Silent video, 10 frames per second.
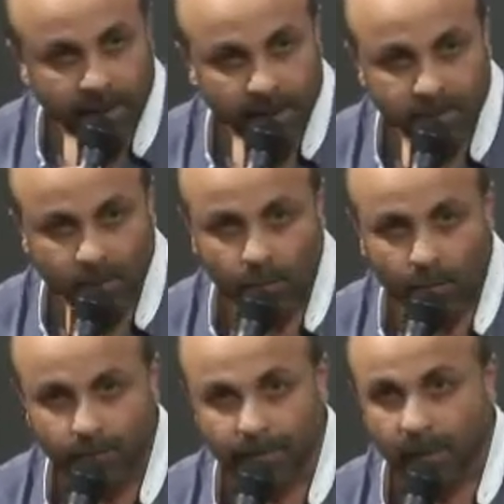
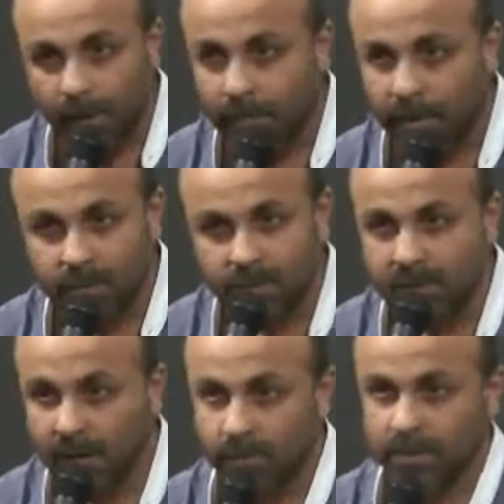So about
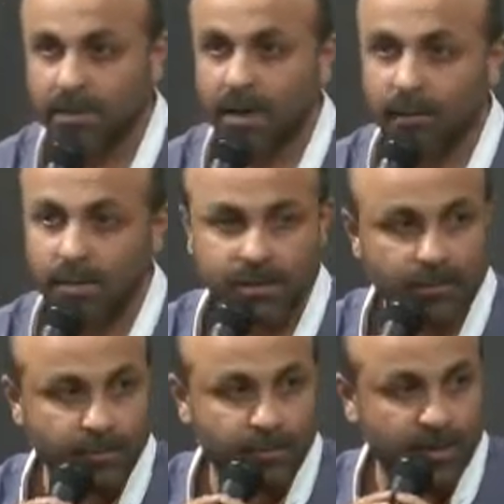3,000 hours
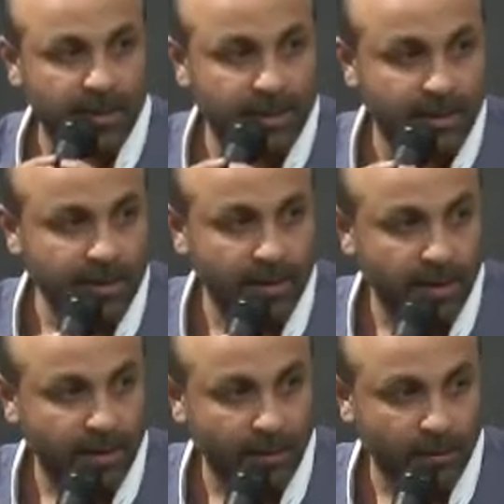of editing
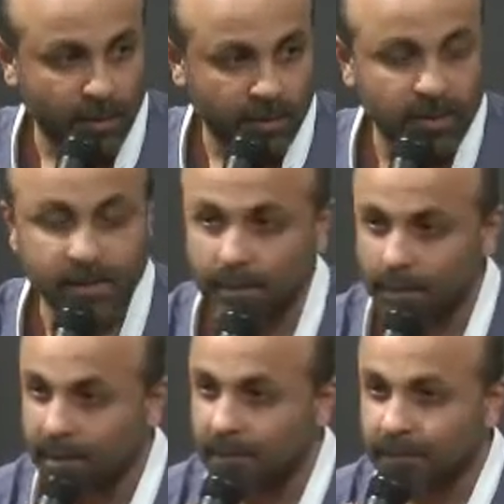on the table,